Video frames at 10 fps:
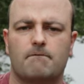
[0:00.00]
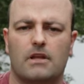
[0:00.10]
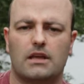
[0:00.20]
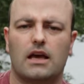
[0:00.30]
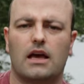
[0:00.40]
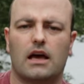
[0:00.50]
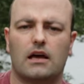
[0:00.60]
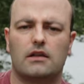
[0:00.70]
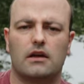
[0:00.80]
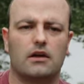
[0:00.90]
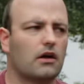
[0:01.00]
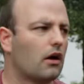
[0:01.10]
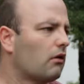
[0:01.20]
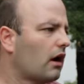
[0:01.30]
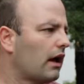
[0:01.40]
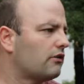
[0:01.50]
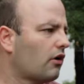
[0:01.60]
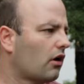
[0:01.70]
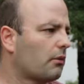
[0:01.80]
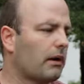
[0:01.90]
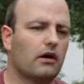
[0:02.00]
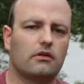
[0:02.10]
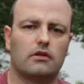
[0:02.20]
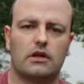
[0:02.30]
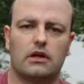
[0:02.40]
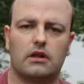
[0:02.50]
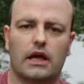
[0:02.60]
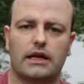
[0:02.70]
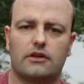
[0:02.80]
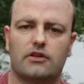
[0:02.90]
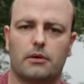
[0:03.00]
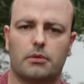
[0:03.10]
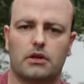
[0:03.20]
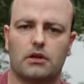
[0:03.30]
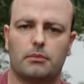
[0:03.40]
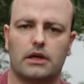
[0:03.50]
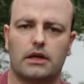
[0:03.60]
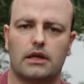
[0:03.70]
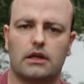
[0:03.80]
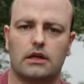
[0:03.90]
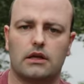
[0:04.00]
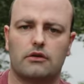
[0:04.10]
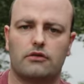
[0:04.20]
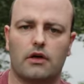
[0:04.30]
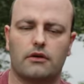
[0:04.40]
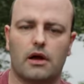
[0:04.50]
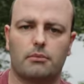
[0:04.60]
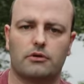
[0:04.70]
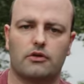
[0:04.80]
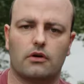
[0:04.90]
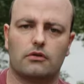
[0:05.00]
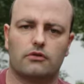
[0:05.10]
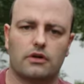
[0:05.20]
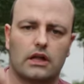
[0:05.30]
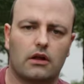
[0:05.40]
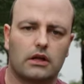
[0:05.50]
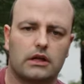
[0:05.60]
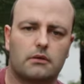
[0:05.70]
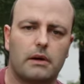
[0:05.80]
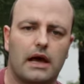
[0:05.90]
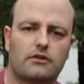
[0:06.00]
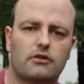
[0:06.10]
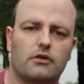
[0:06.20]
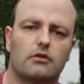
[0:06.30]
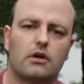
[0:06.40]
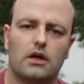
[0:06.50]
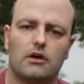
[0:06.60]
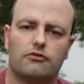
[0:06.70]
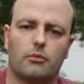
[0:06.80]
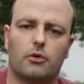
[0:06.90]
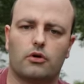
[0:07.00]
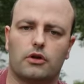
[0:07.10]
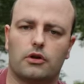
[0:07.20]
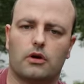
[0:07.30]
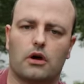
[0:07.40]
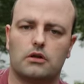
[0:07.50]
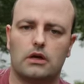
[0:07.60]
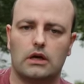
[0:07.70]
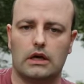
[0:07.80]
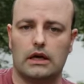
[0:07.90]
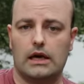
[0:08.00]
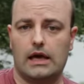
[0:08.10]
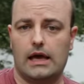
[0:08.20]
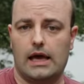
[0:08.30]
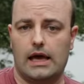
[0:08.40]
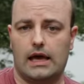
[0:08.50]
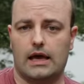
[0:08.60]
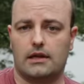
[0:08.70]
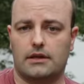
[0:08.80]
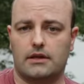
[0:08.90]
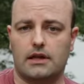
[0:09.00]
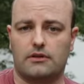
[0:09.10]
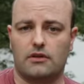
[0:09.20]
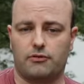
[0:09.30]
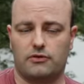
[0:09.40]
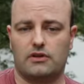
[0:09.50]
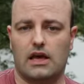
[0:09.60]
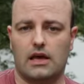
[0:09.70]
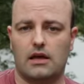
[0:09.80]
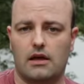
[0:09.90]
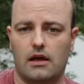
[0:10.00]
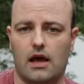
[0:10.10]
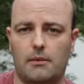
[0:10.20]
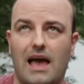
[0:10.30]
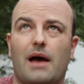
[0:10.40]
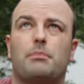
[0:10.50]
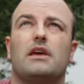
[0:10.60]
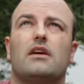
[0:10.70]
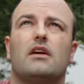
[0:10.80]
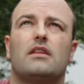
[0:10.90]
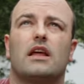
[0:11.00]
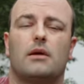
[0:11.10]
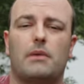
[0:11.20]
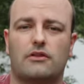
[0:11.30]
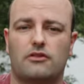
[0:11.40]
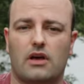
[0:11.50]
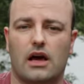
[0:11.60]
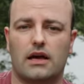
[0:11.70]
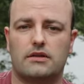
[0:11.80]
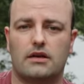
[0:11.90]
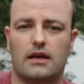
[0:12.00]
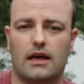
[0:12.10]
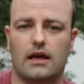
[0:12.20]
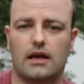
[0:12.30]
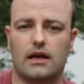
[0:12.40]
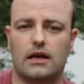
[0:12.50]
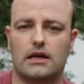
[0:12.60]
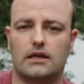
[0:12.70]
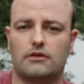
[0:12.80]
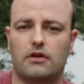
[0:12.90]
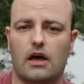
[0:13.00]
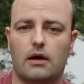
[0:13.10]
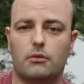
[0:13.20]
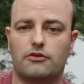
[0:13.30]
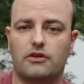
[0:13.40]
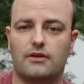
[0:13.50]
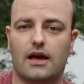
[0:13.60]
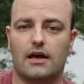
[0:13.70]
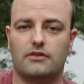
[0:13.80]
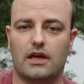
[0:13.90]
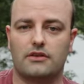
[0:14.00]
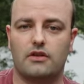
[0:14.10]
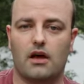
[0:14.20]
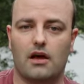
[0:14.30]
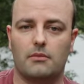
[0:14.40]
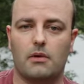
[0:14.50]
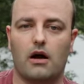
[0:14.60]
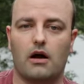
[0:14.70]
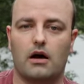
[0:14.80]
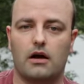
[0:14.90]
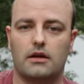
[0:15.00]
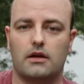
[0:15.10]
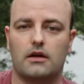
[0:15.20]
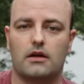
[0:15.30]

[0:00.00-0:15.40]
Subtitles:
yeah, there you go. I talk about the lighting setup a little bit in these other episodes that I'll link back to from earlier on. And I think that's it for today. I'm happy that I'm outside, and I will see you guys next time on